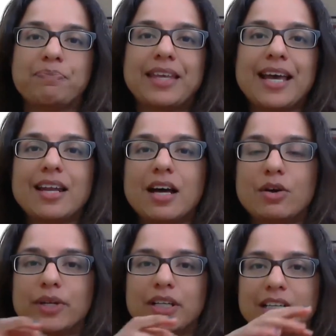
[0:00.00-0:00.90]
Get a
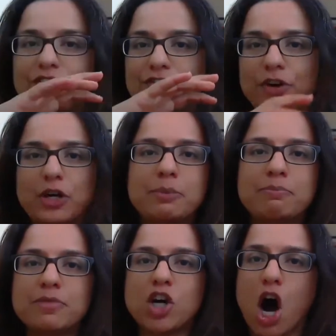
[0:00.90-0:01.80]
really
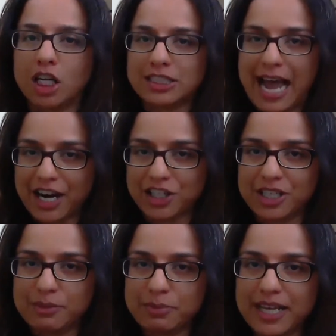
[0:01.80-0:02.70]
firm call to
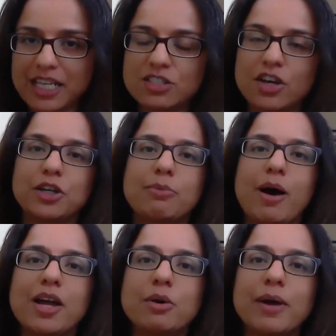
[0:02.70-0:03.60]
action in place on your
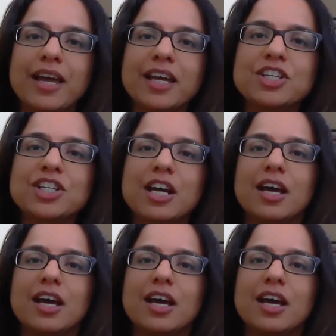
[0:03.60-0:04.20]
bio page,